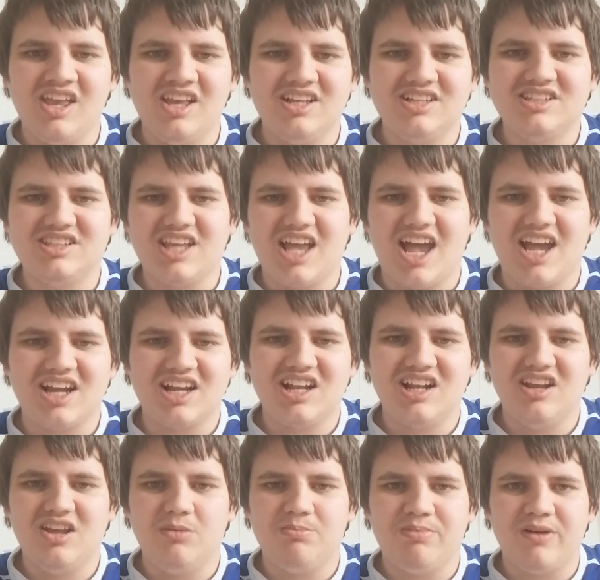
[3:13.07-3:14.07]

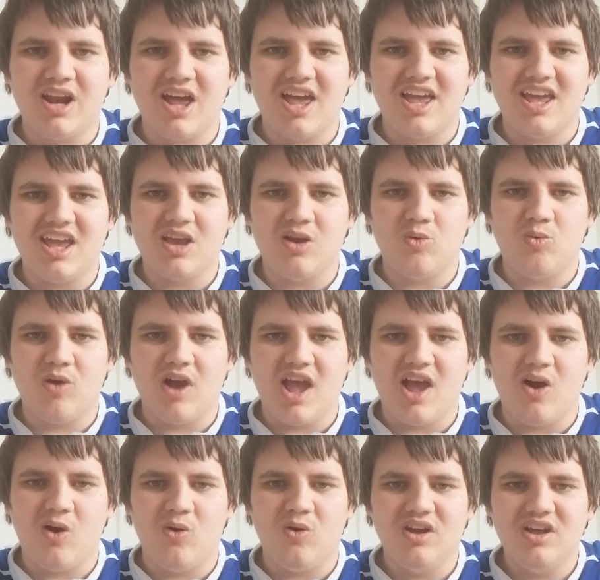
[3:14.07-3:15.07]
exactly playing
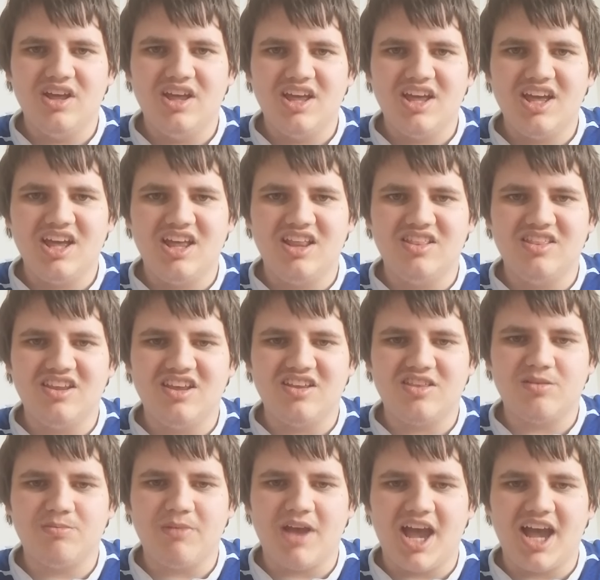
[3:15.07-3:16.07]
well in
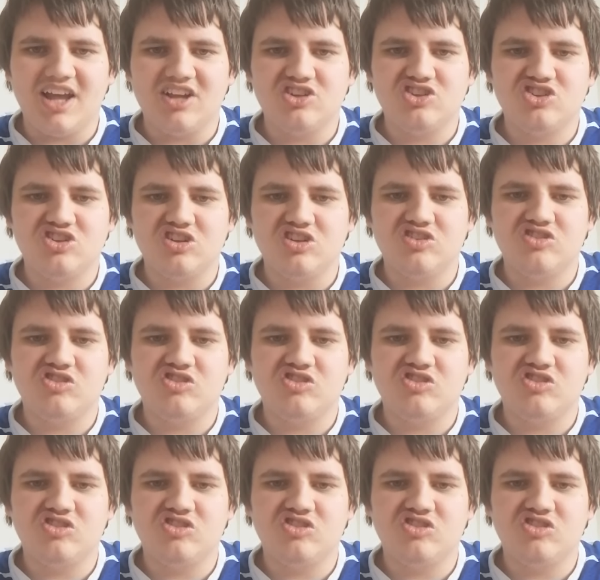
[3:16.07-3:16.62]
this match.